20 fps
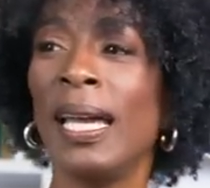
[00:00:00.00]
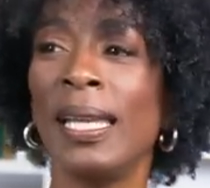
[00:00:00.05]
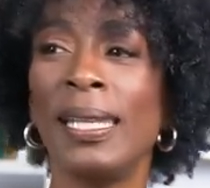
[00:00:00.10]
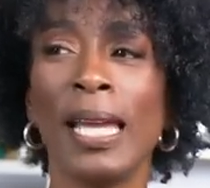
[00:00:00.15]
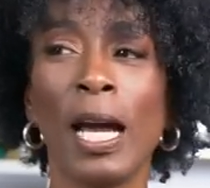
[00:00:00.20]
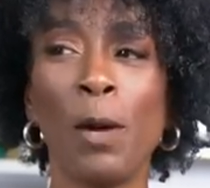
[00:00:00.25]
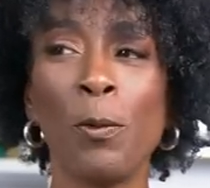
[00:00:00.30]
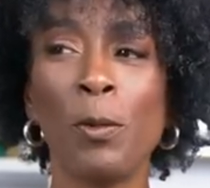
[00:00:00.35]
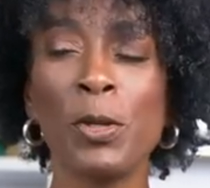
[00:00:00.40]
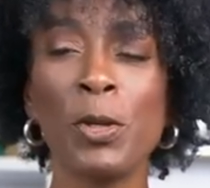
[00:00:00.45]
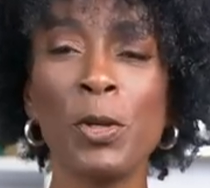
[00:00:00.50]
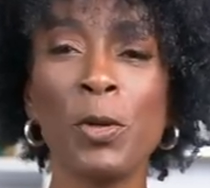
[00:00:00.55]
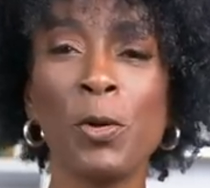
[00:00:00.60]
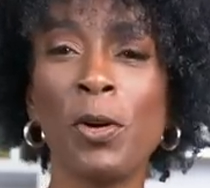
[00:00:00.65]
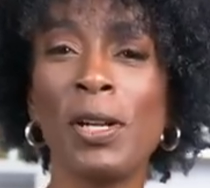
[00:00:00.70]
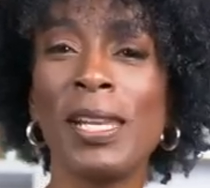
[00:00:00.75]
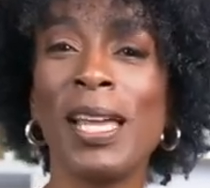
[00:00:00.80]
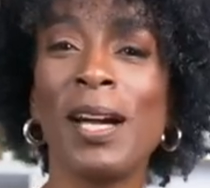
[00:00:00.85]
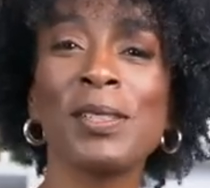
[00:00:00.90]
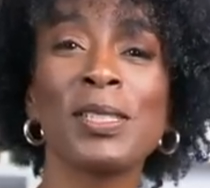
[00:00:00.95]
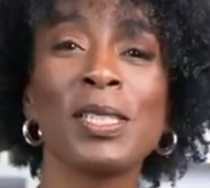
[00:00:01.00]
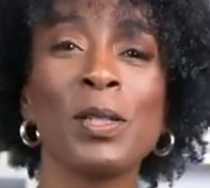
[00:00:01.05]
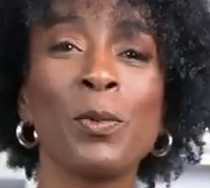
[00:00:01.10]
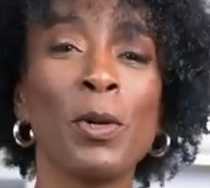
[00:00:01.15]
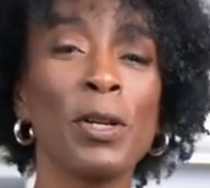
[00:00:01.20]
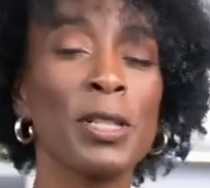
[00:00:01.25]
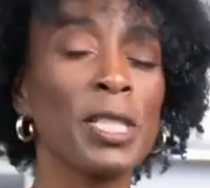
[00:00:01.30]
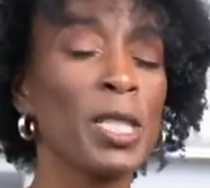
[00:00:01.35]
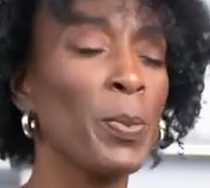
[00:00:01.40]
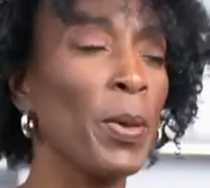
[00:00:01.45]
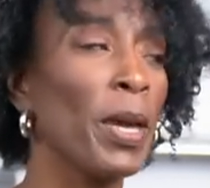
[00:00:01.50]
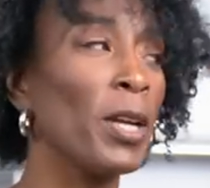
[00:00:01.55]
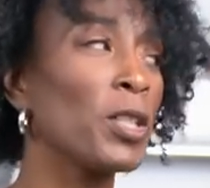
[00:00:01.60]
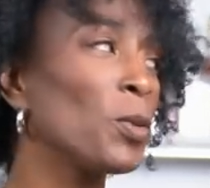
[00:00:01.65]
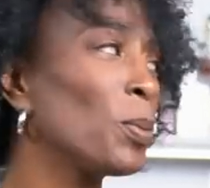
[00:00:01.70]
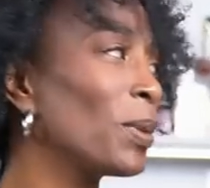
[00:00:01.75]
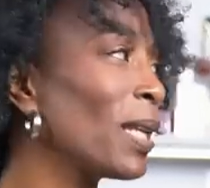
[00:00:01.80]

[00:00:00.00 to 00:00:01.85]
not when you're going out somewhere special.